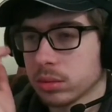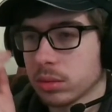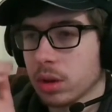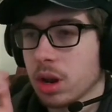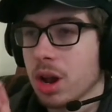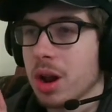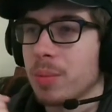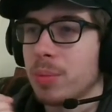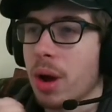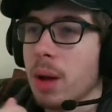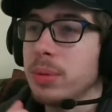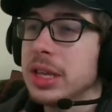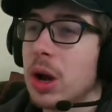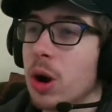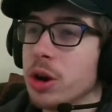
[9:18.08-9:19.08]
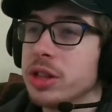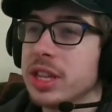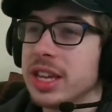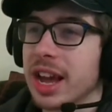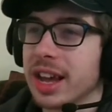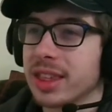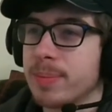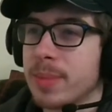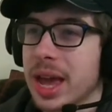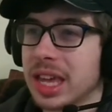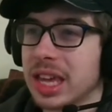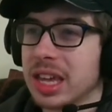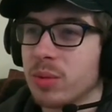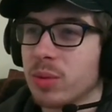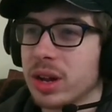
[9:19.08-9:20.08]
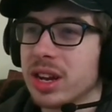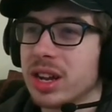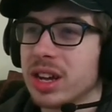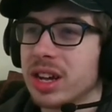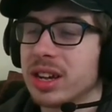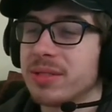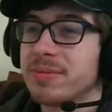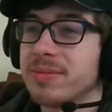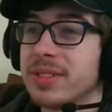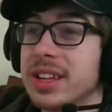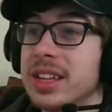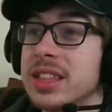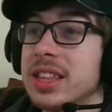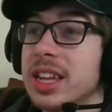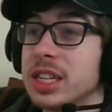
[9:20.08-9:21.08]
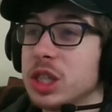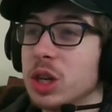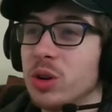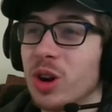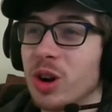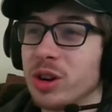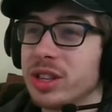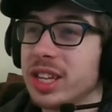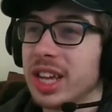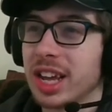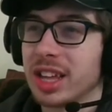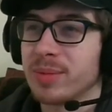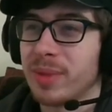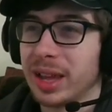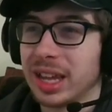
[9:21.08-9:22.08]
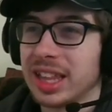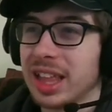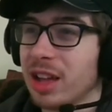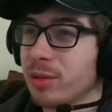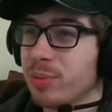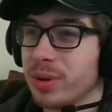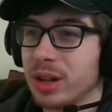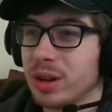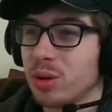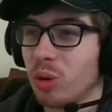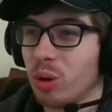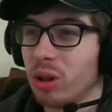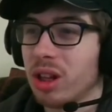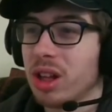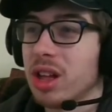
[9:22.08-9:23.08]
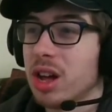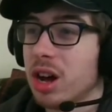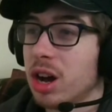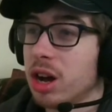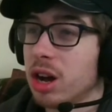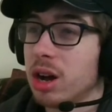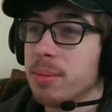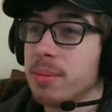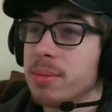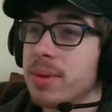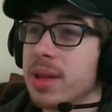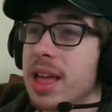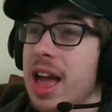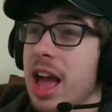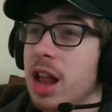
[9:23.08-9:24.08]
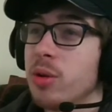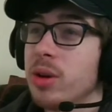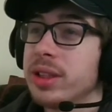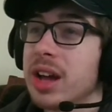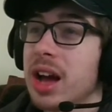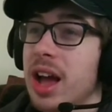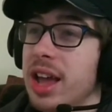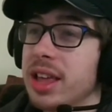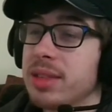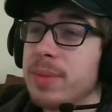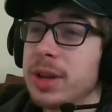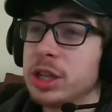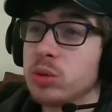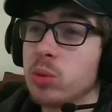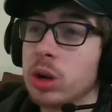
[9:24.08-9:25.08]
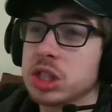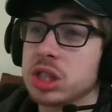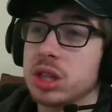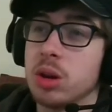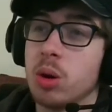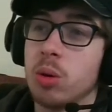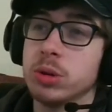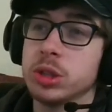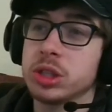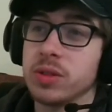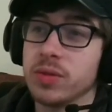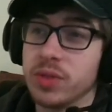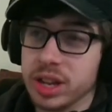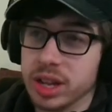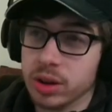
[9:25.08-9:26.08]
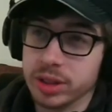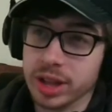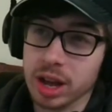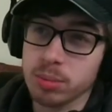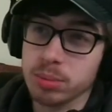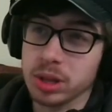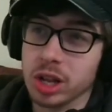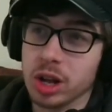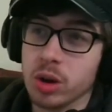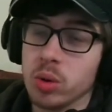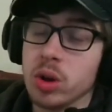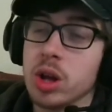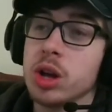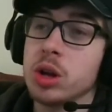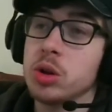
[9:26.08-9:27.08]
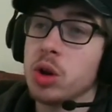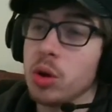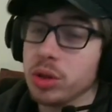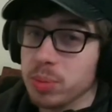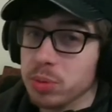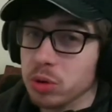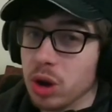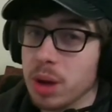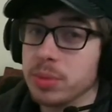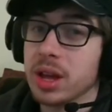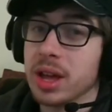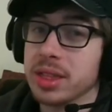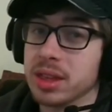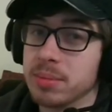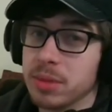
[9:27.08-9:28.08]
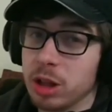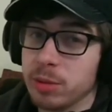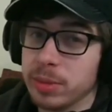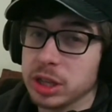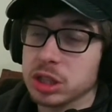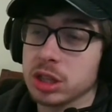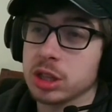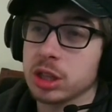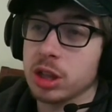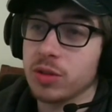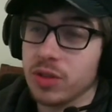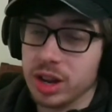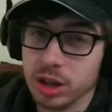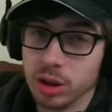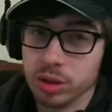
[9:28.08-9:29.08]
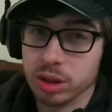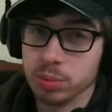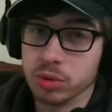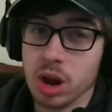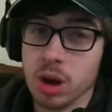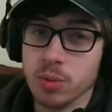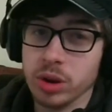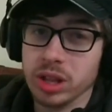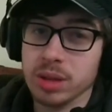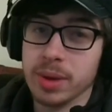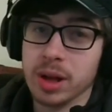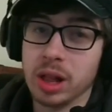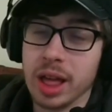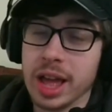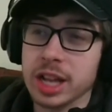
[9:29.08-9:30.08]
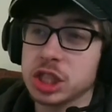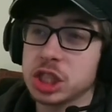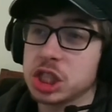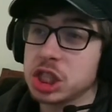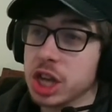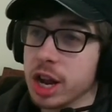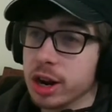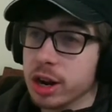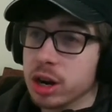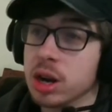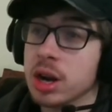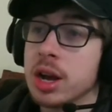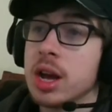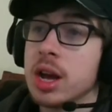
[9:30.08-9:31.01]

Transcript: Probably RTX Meggy, when they showed RTX Meggy. That was pretty cool. Anyways, guys, make sure you watch the original video down below. Go subscribe to SML, make sure you like this video, subscribe, ring the bell, and share.